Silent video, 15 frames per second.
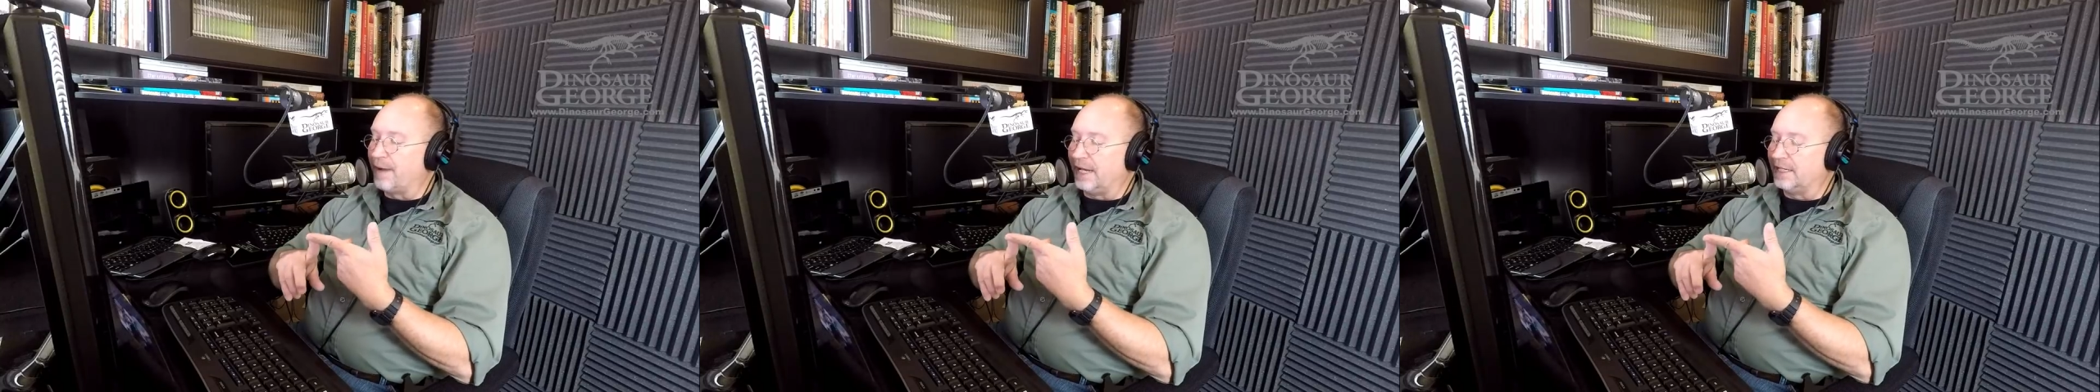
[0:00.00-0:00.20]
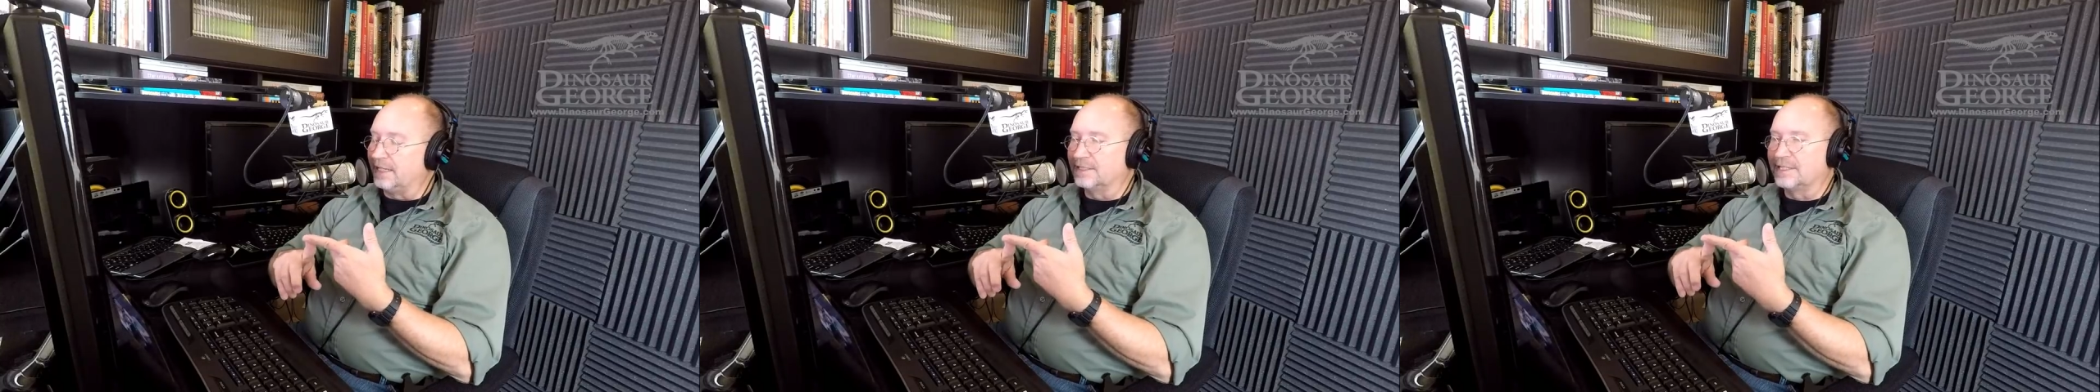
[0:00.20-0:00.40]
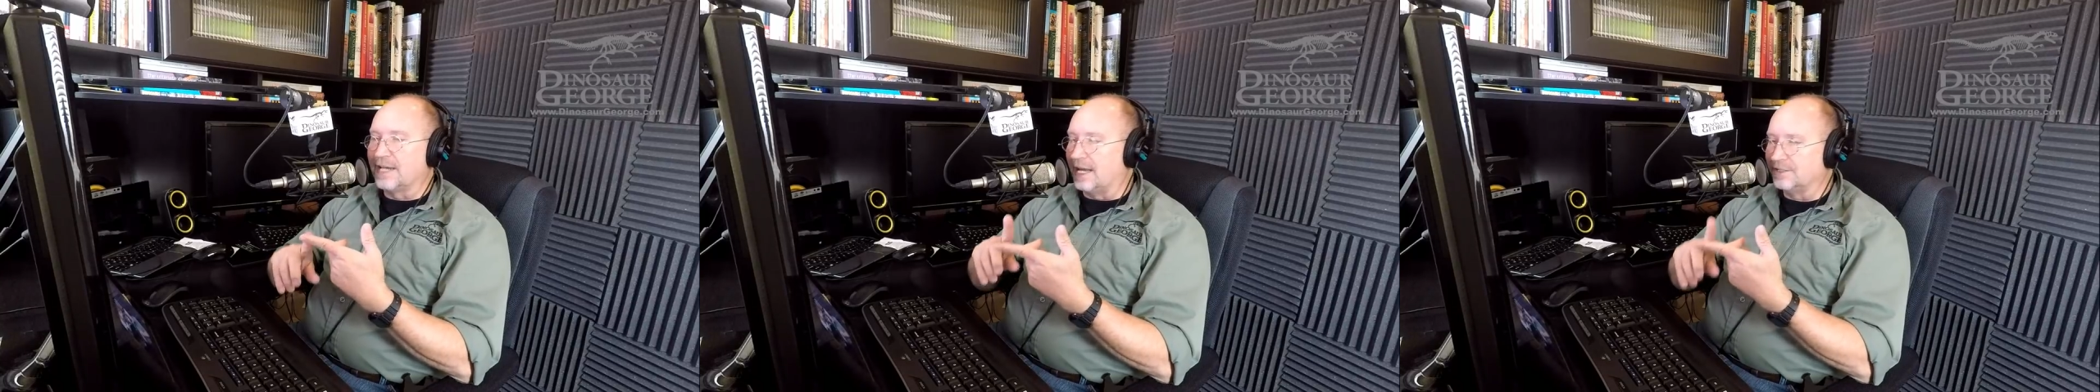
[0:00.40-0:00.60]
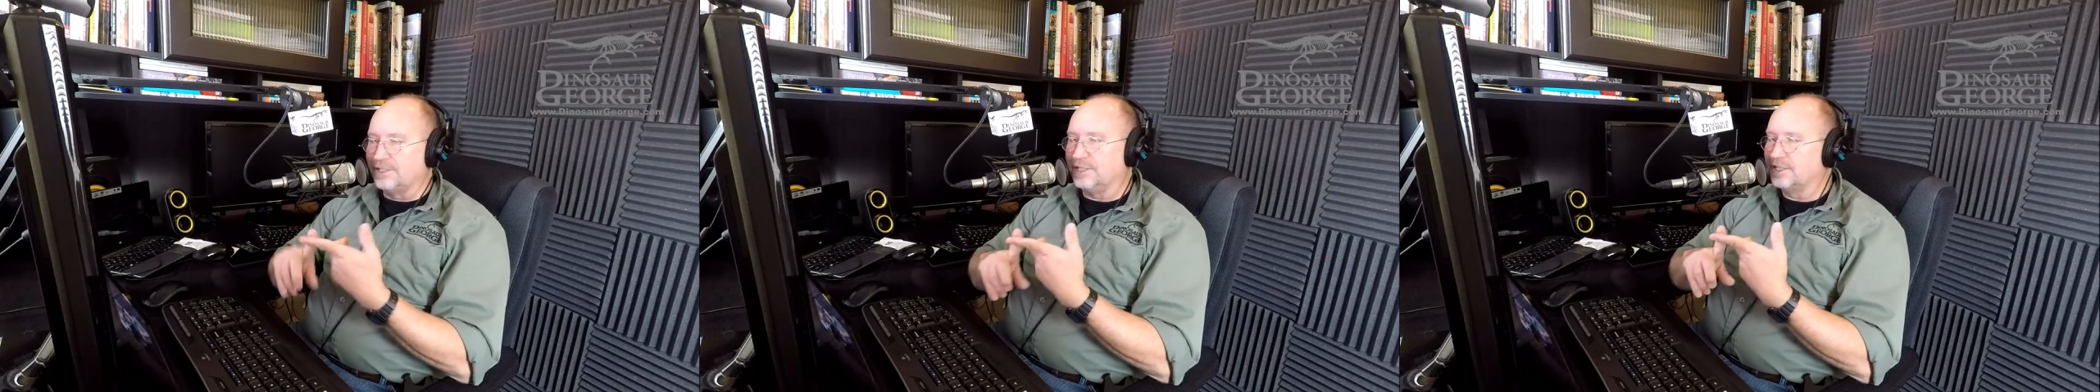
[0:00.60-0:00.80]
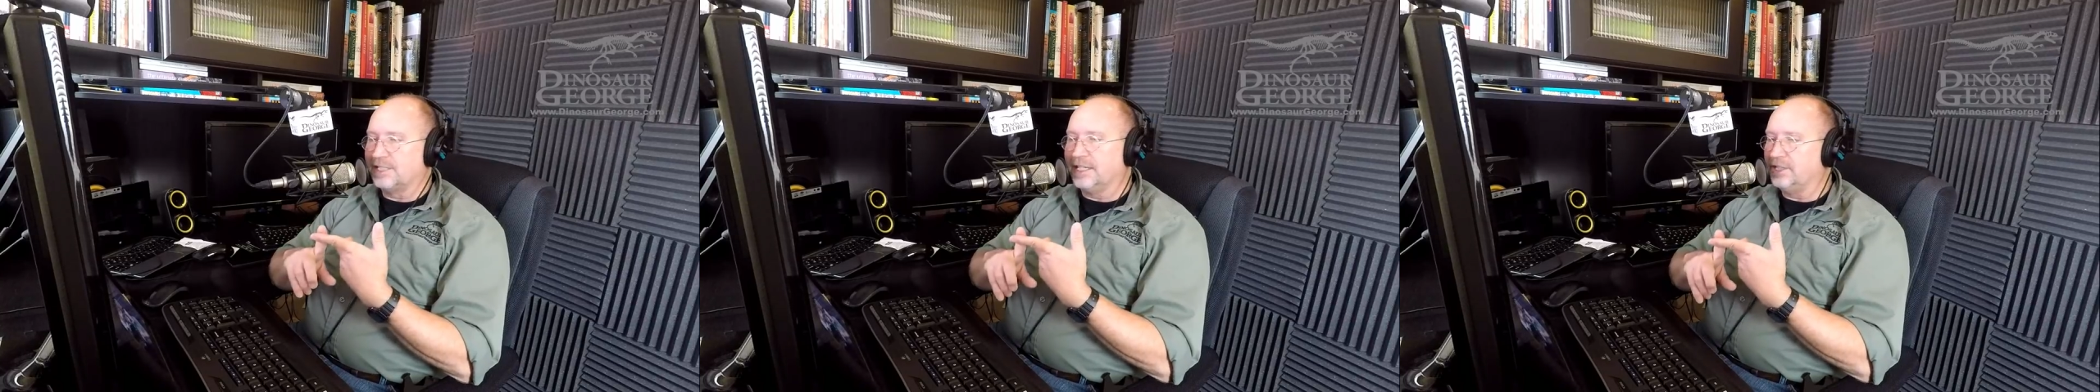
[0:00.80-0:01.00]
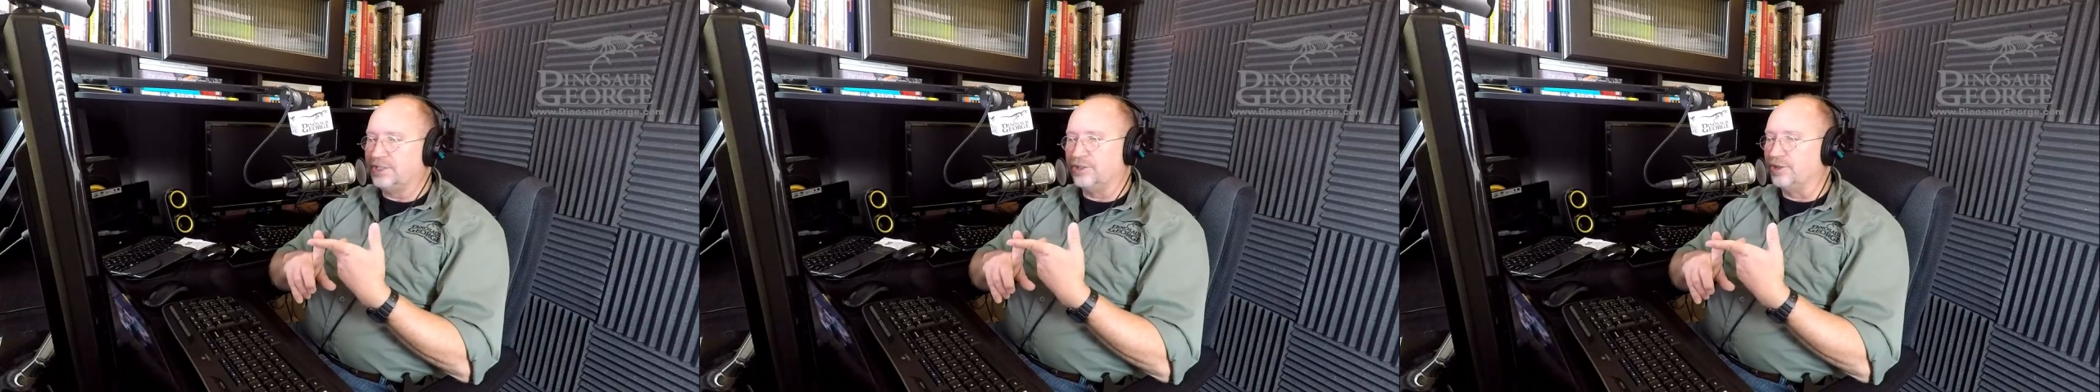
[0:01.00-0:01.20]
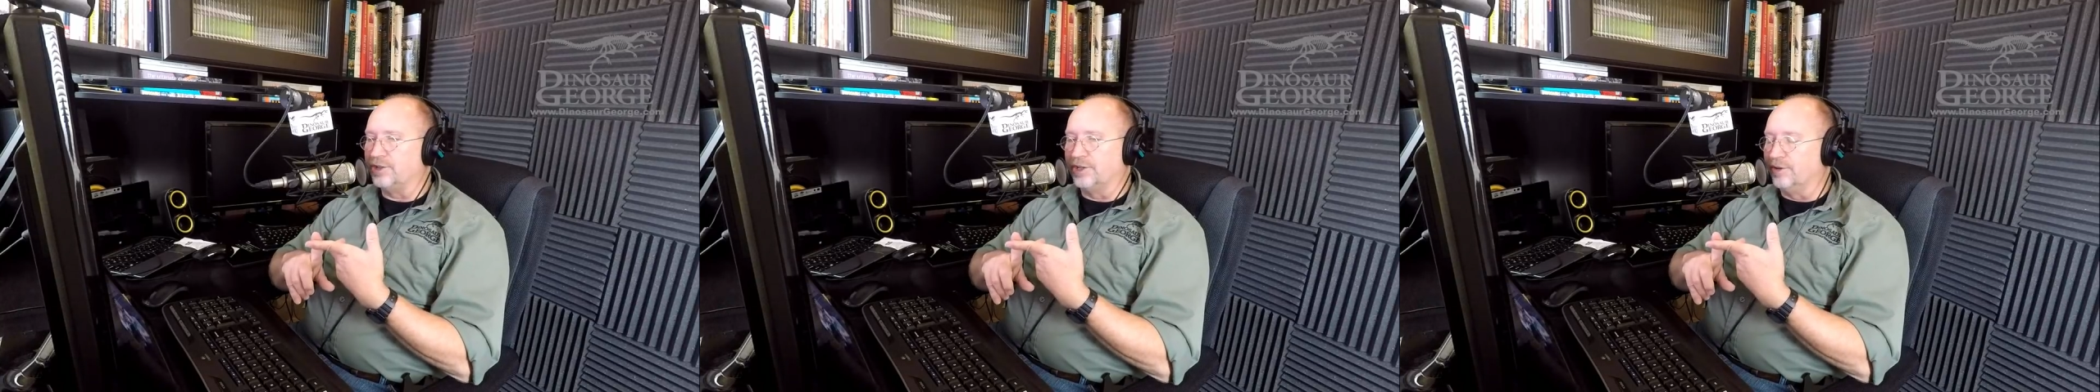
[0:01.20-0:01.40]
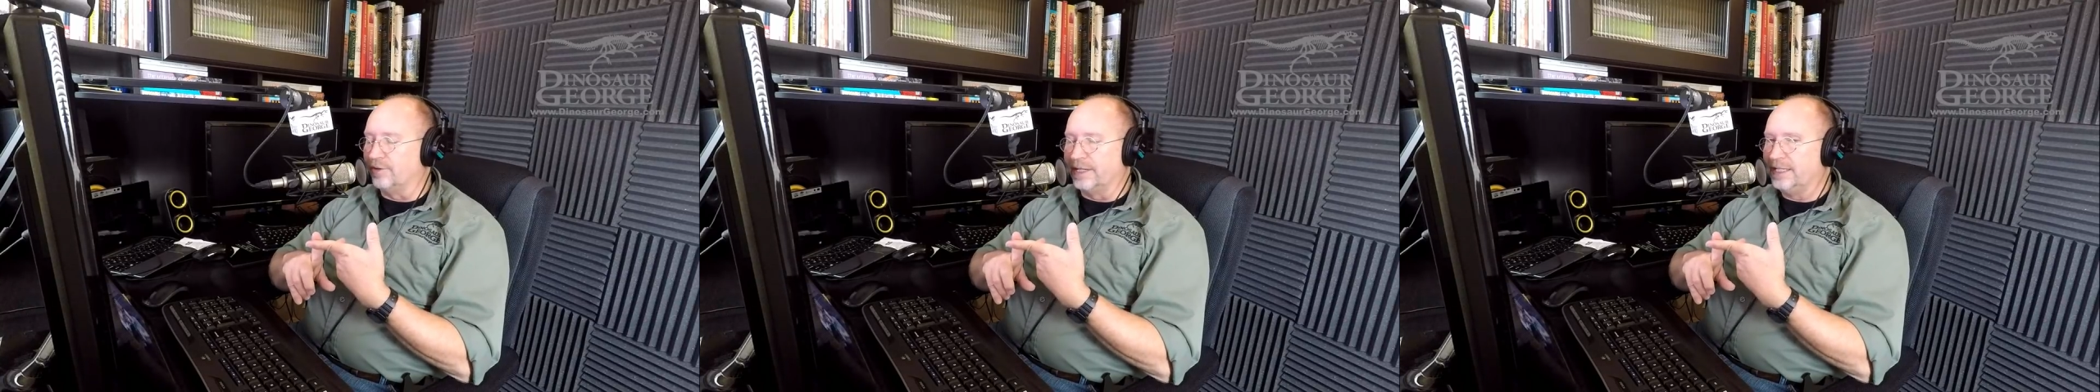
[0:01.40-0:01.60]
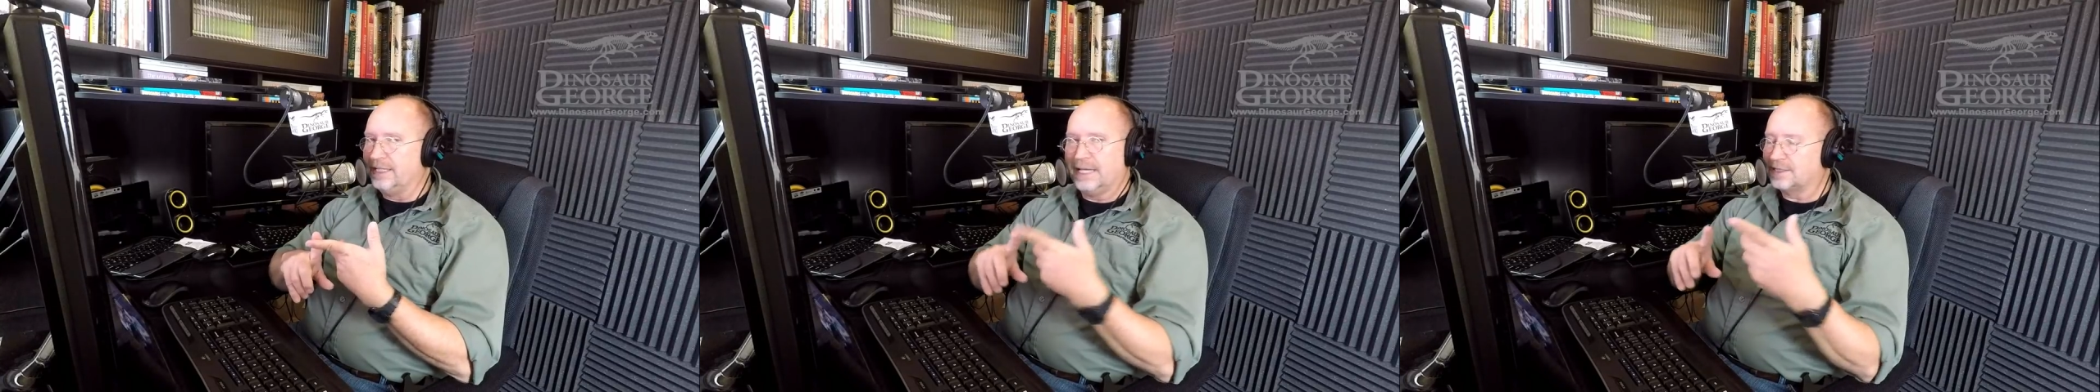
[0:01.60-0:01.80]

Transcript: paleontology is to get your degree.